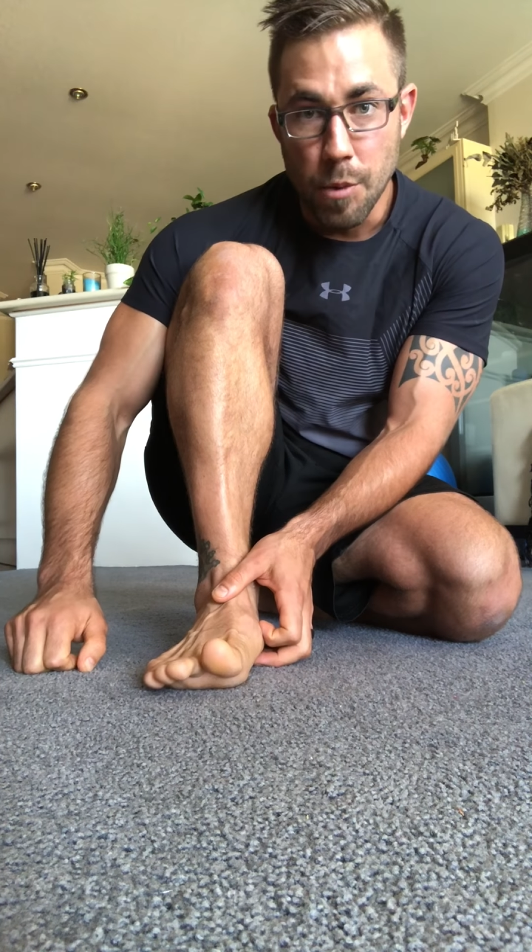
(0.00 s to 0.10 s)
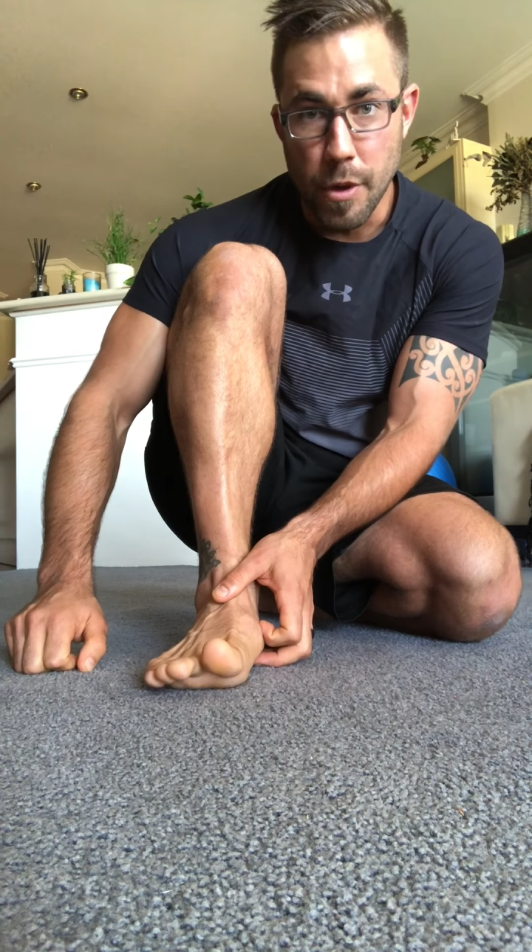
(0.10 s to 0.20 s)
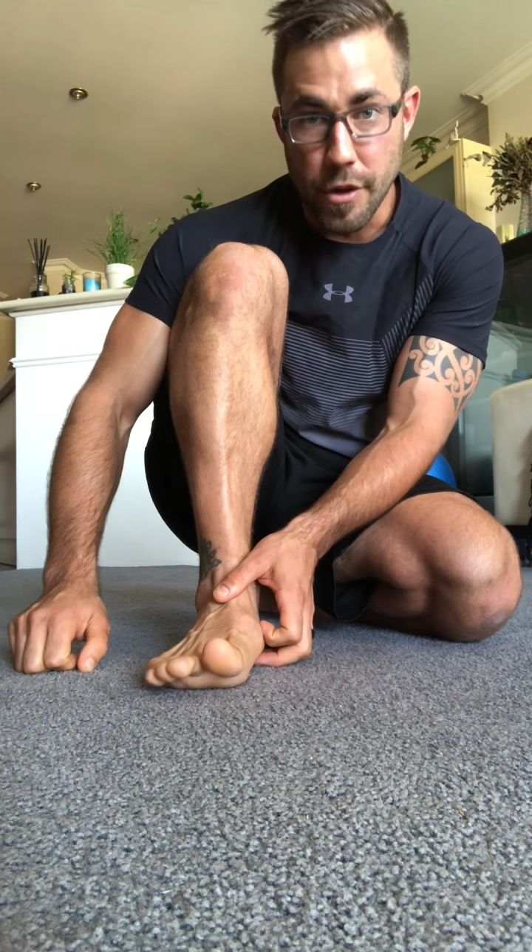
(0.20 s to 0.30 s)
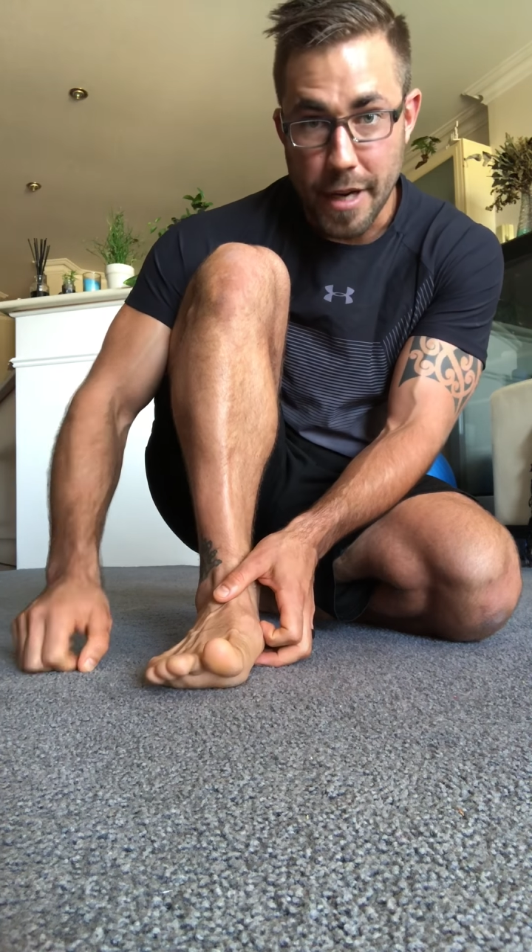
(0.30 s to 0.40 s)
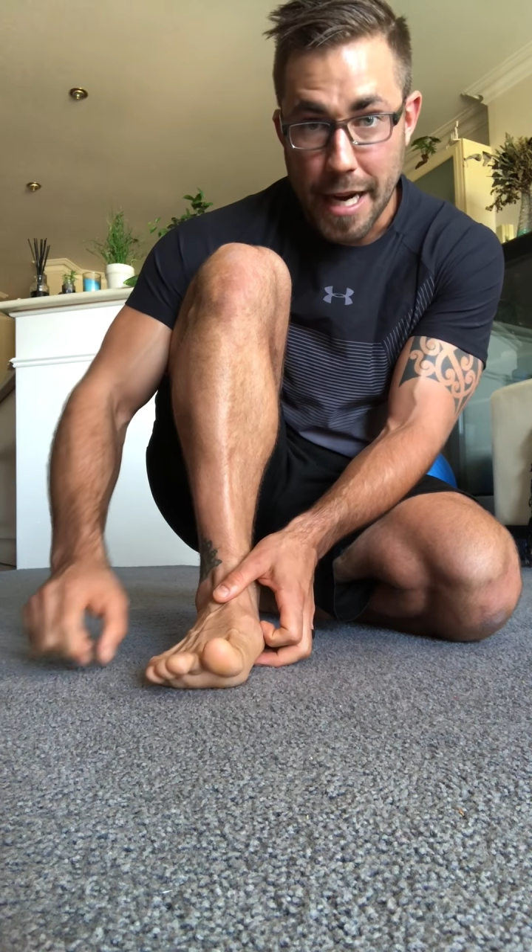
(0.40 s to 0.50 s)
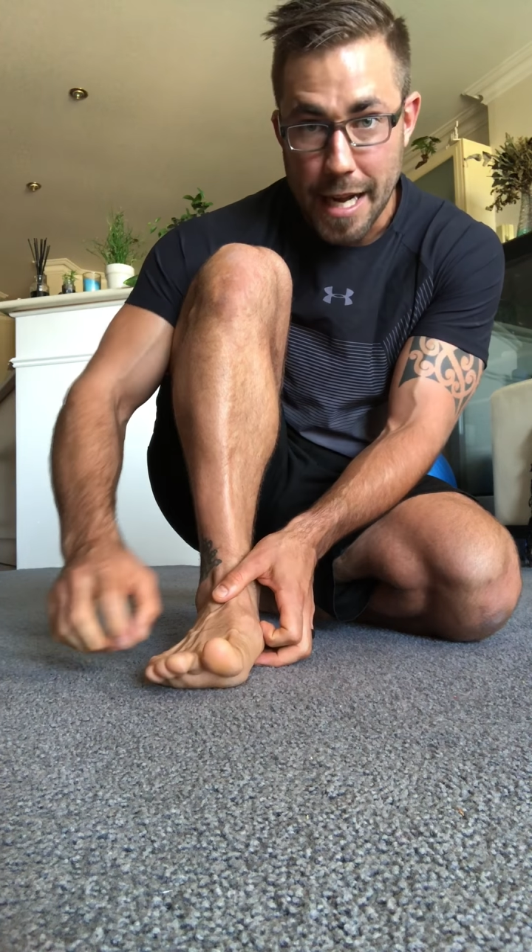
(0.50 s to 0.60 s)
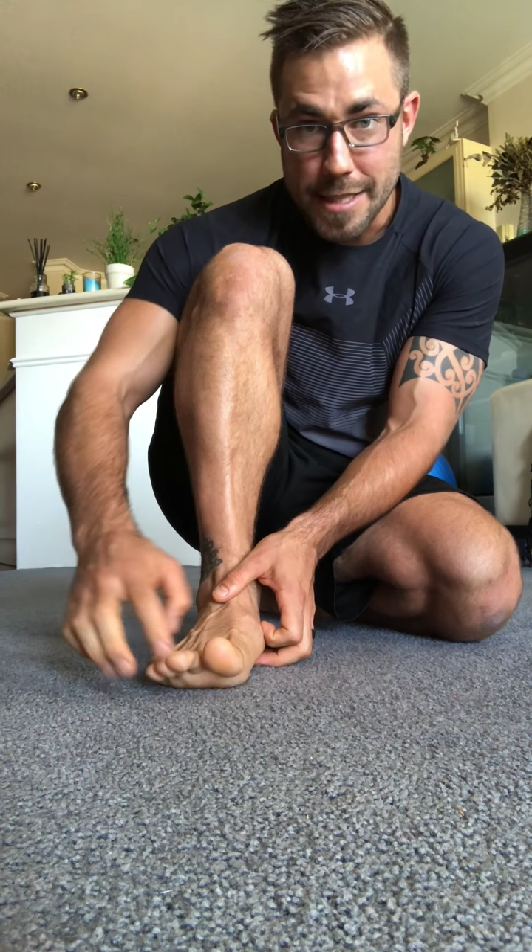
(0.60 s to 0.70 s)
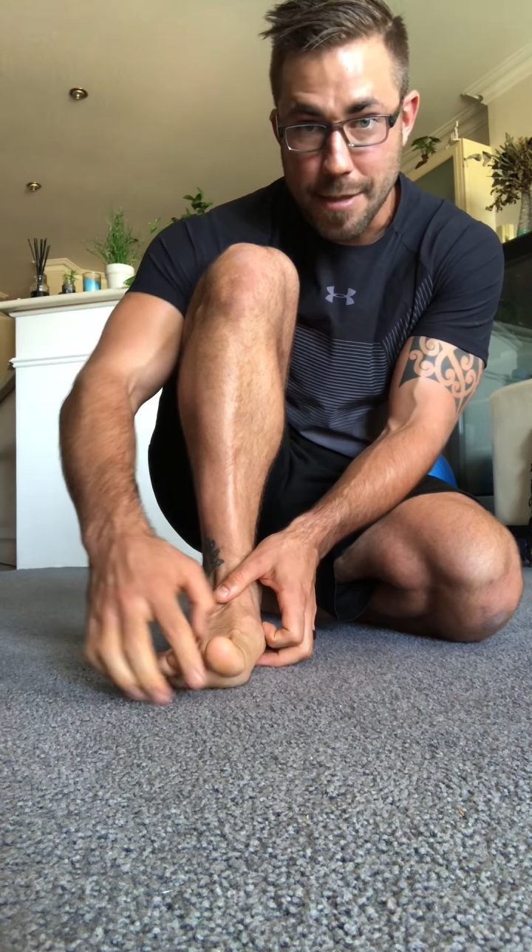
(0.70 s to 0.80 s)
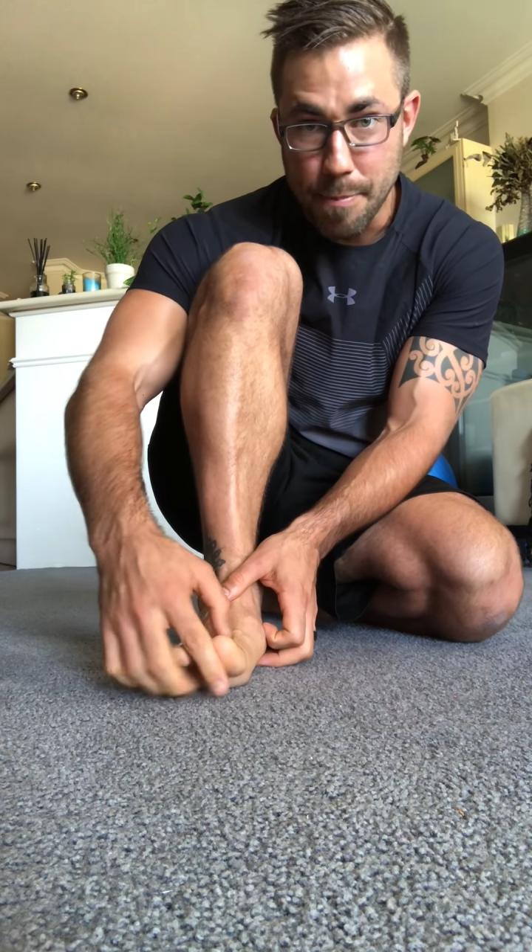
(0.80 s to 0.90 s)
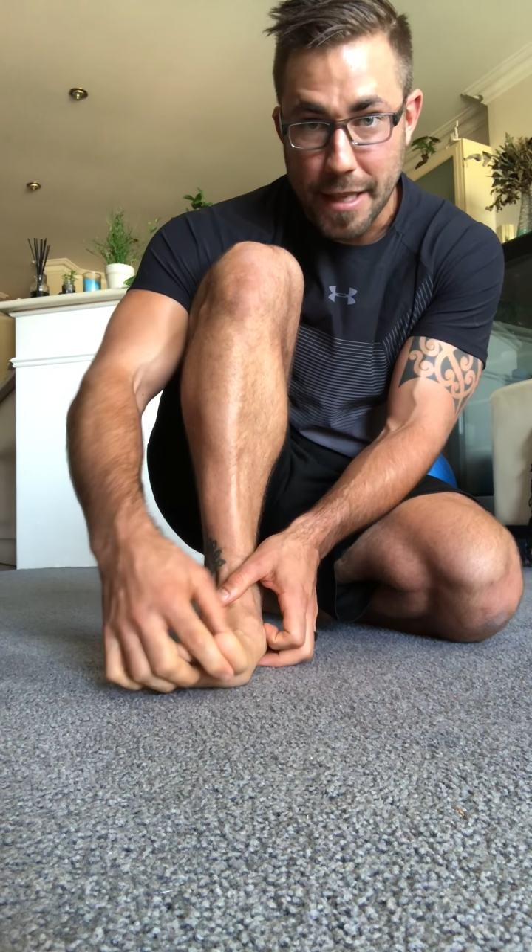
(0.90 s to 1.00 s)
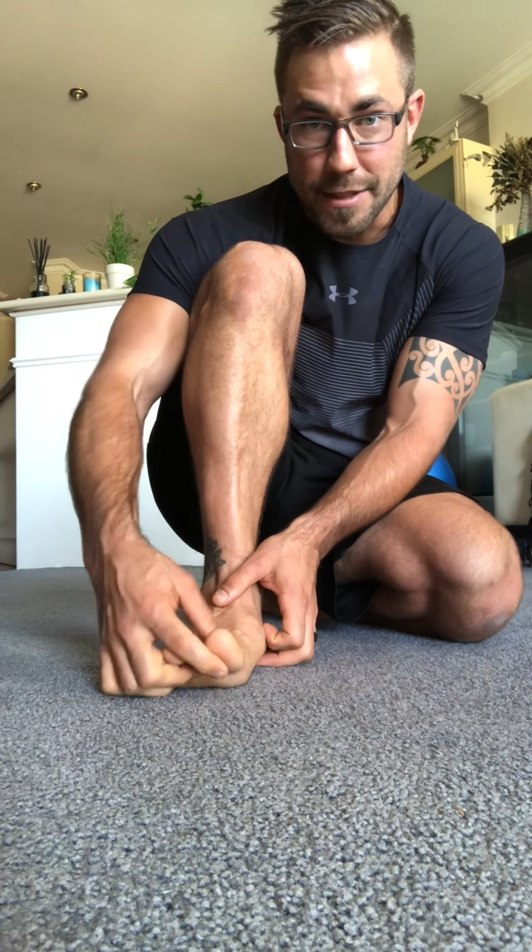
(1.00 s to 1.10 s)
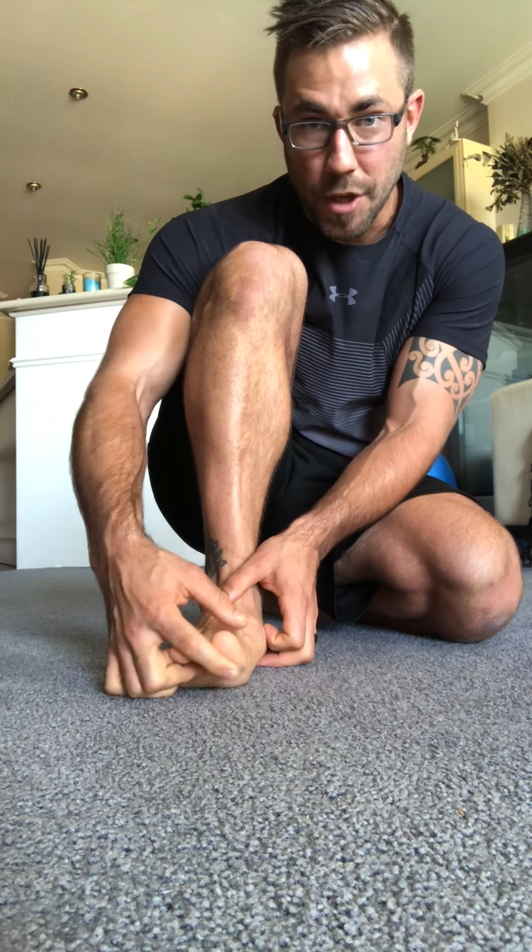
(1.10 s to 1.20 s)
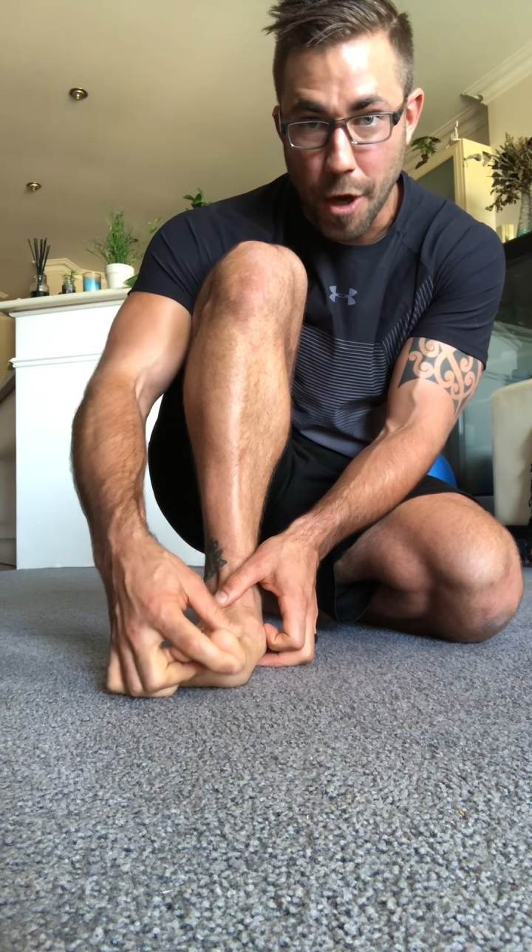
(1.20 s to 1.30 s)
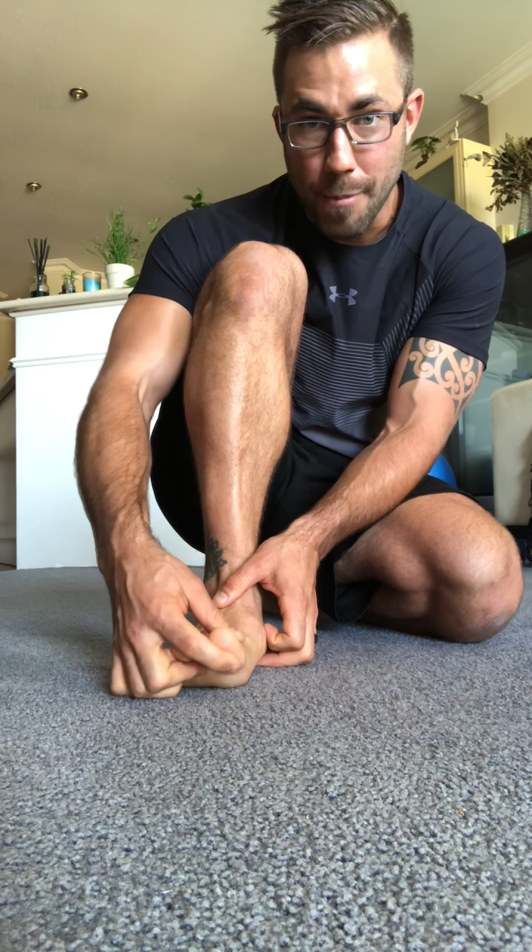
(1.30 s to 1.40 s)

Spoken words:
With regards to big toe